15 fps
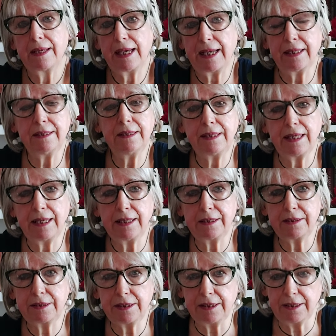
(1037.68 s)

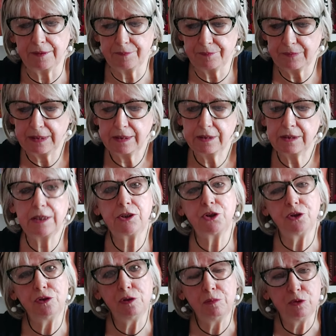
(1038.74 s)
NKT.
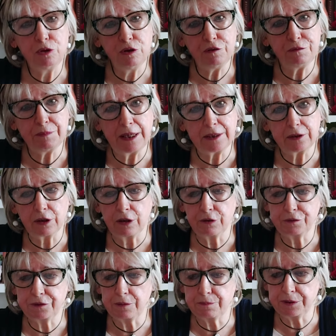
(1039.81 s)
This new movement
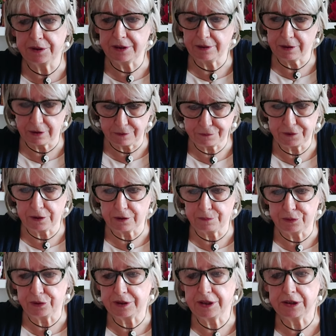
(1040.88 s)
of the
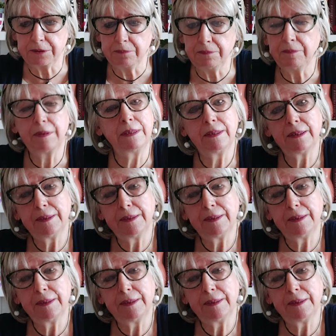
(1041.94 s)
Buddhism,